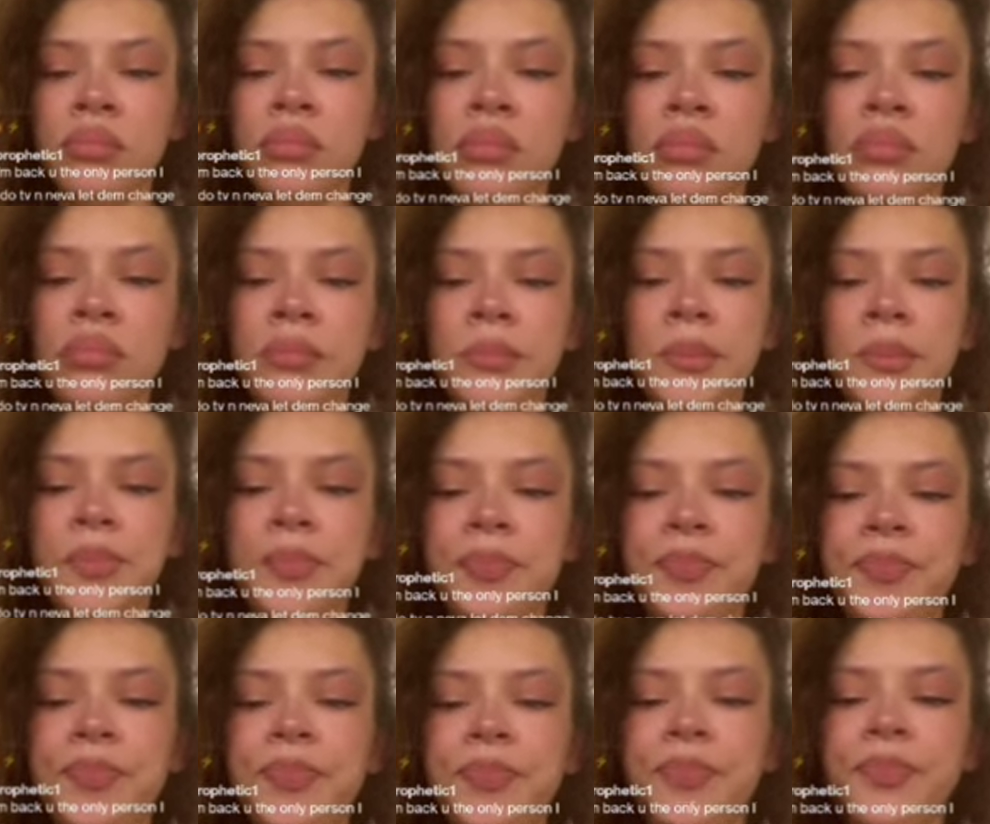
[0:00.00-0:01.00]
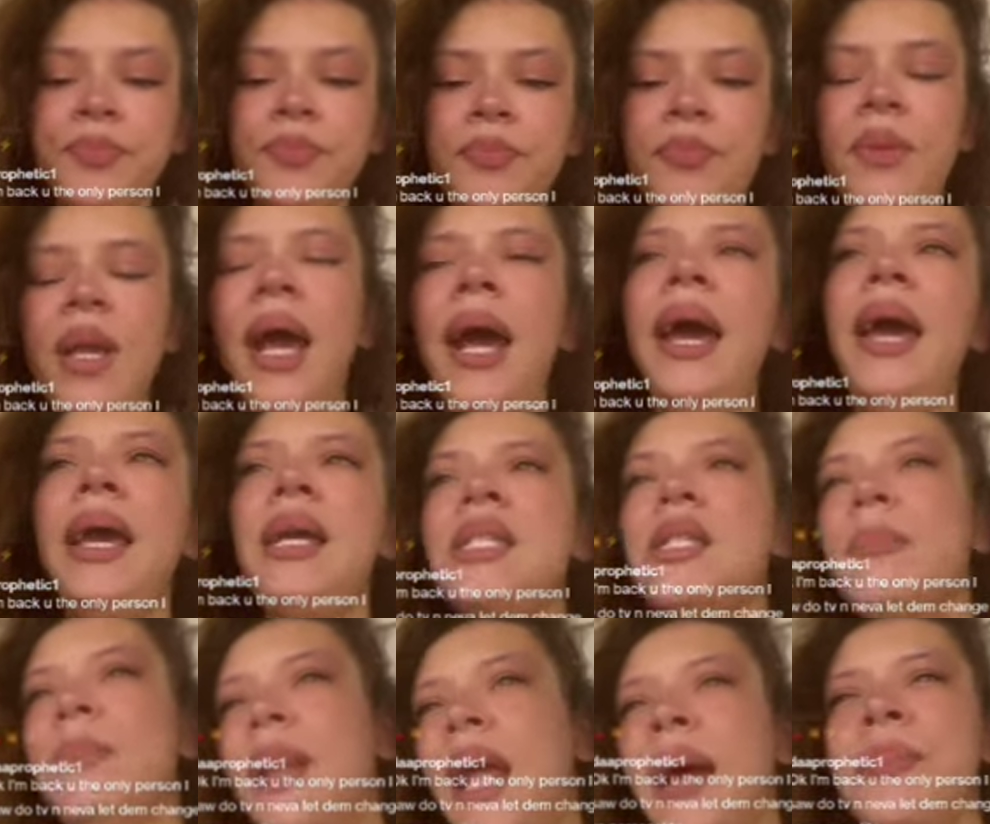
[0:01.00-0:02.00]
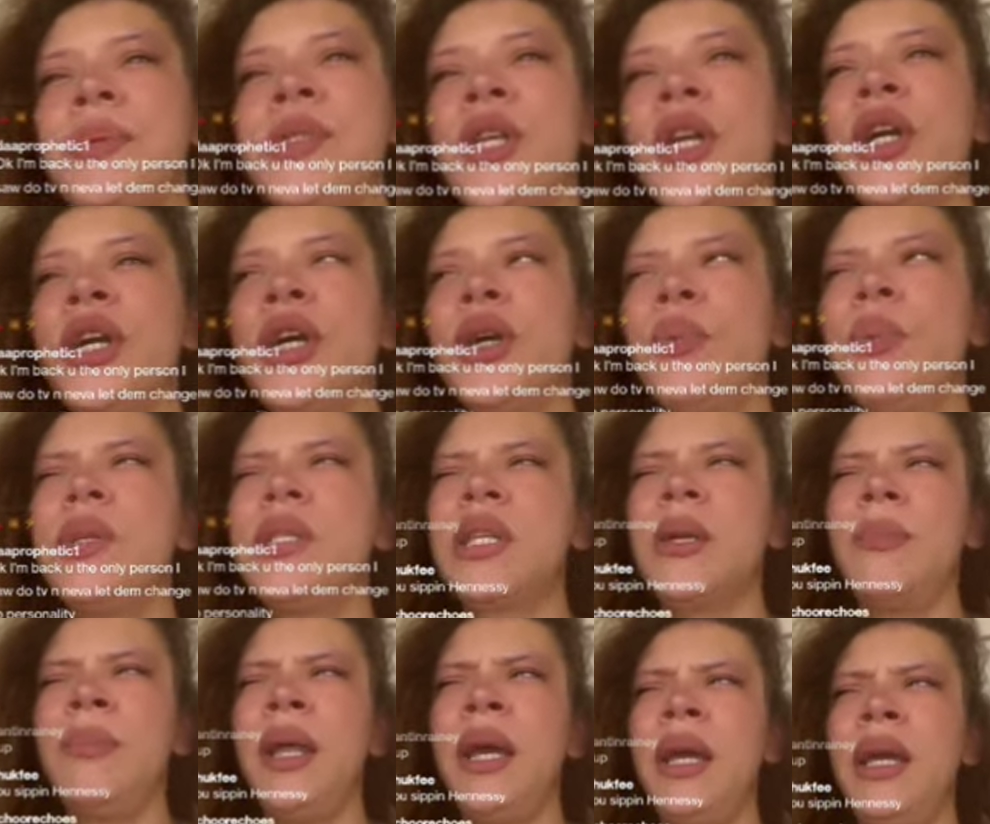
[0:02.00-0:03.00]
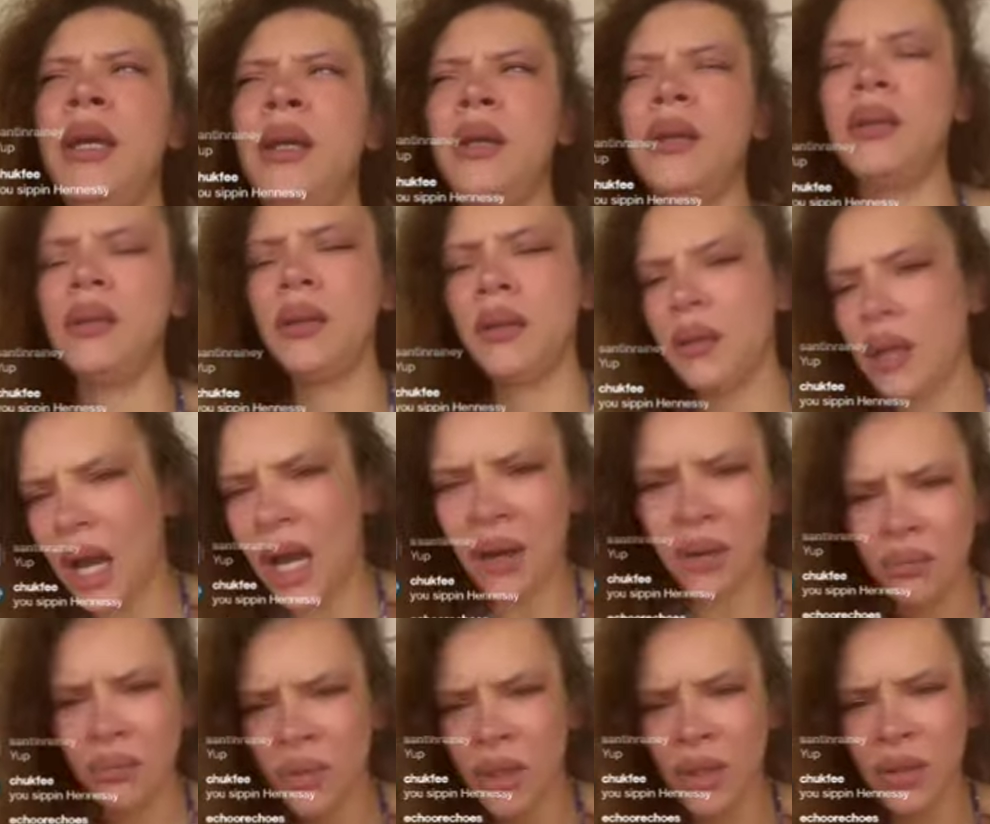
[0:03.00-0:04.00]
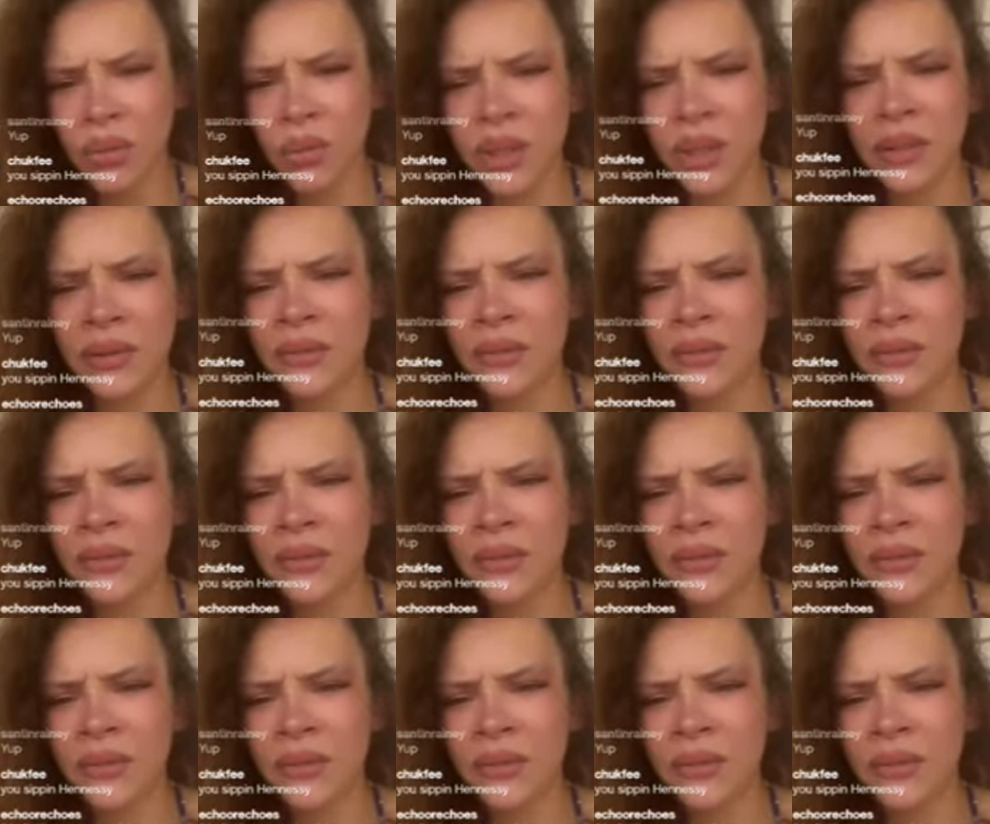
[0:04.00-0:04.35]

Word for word: I had some lobster with some like I don't know what the fuck that shit was